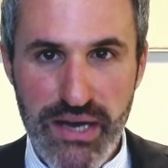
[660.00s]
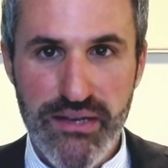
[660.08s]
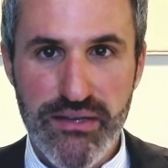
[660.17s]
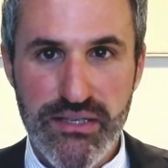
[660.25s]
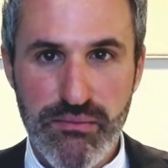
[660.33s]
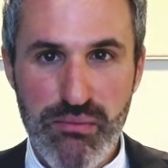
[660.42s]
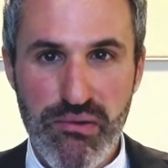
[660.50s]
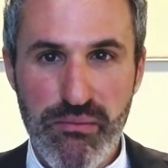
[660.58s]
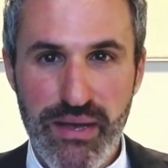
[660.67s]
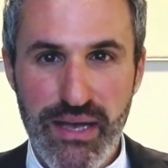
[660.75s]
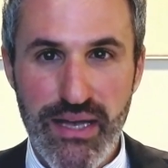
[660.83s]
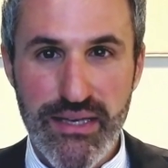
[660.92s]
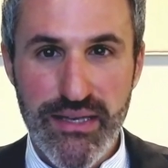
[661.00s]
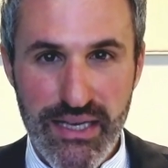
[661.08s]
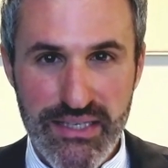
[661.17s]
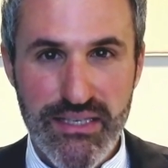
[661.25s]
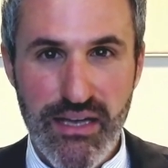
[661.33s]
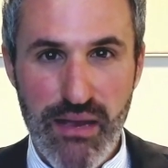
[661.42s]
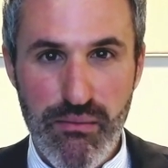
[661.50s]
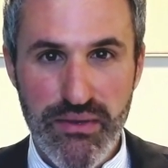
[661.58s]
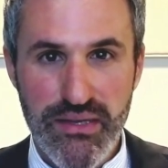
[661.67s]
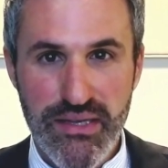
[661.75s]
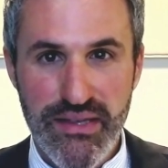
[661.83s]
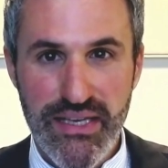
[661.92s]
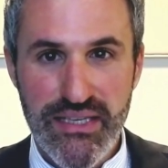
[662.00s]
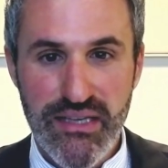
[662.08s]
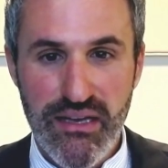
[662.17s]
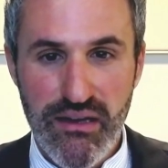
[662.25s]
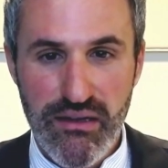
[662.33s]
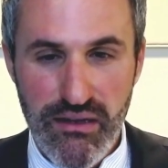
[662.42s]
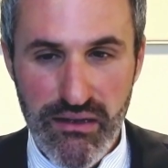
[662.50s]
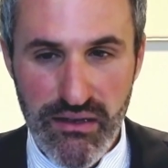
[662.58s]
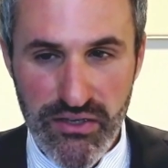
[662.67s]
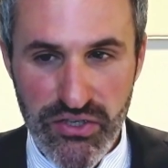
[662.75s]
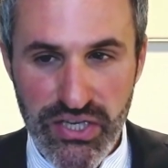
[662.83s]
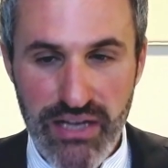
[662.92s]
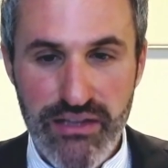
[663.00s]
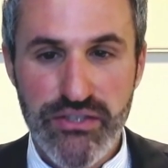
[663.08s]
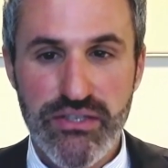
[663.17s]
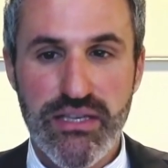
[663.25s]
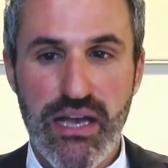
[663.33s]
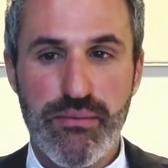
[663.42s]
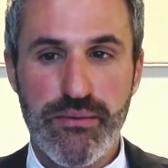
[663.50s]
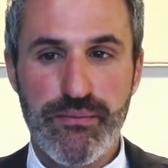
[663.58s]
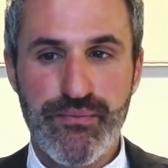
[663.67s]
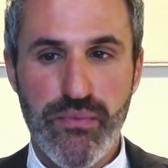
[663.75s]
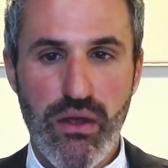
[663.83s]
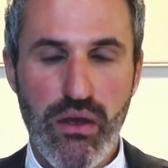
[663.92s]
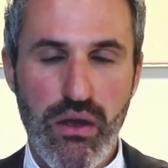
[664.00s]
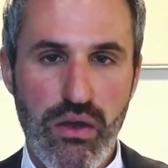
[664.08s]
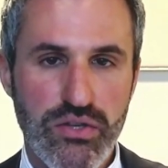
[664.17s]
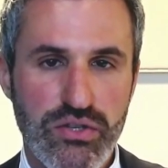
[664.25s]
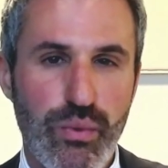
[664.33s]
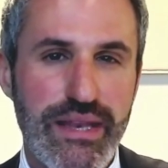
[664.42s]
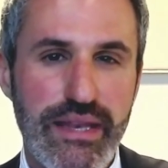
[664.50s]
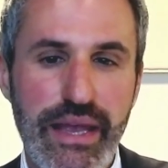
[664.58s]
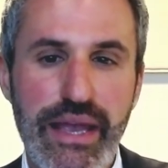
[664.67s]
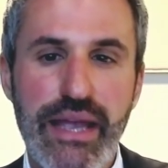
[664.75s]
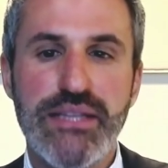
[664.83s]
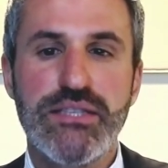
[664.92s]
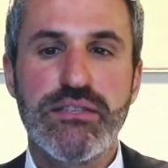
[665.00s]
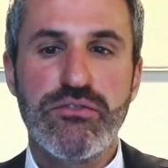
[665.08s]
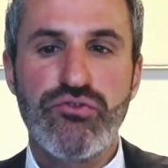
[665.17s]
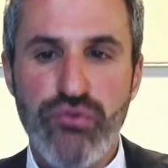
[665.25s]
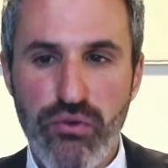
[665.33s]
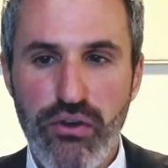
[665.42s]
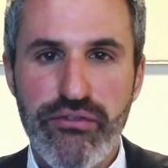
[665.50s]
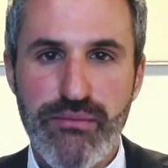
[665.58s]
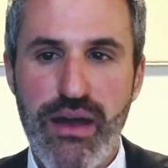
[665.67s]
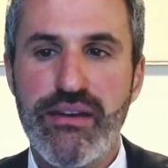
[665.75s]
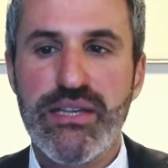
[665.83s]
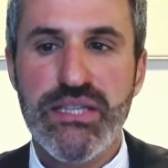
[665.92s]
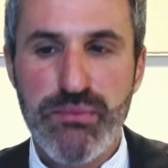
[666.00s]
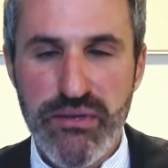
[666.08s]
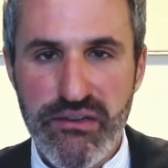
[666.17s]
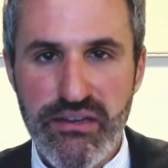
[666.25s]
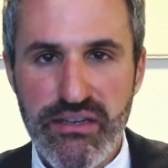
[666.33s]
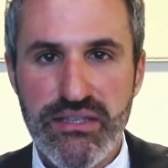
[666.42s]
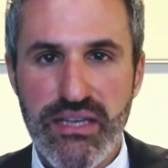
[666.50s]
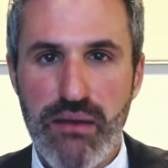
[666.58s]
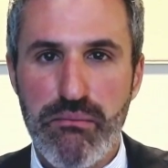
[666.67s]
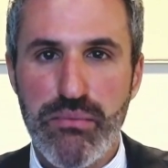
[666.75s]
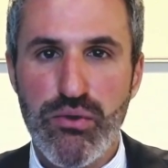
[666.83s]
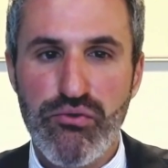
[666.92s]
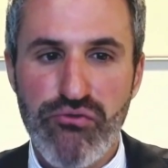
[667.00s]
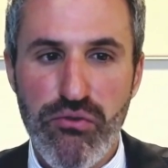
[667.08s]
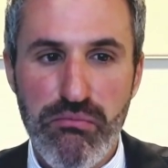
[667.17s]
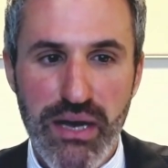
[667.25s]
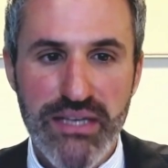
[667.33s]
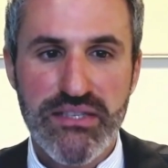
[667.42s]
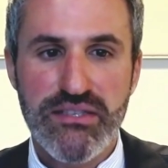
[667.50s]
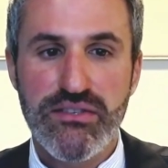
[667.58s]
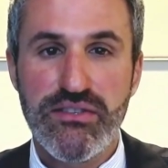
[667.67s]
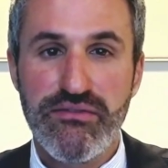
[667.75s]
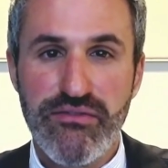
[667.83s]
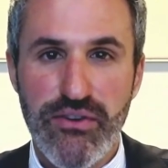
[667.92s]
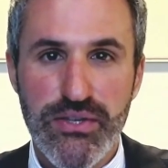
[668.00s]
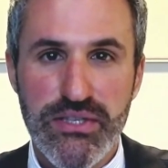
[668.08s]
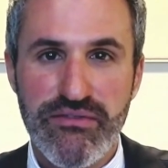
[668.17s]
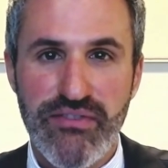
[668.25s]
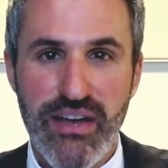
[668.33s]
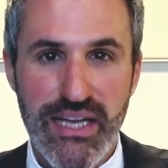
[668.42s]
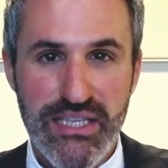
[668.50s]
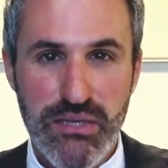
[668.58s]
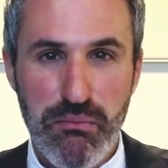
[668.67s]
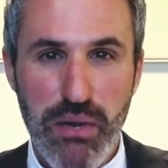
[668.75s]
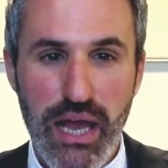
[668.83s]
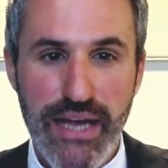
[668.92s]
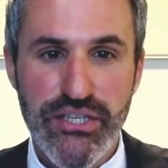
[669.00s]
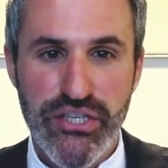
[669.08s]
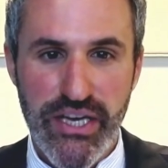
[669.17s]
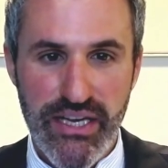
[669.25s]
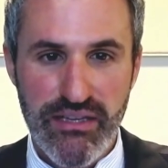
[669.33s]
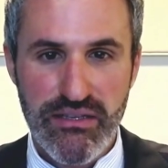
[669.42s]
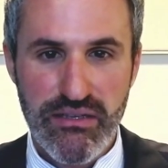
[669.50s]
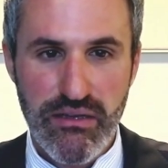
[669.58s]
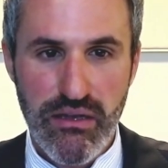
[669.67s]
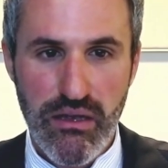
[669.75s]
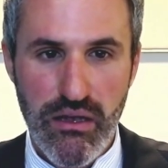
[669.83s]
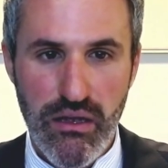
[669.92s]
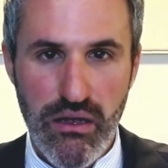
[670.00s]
better to be prepared next time these challenges happen. So we need to draw from our experience and build robust, diversified supply chains,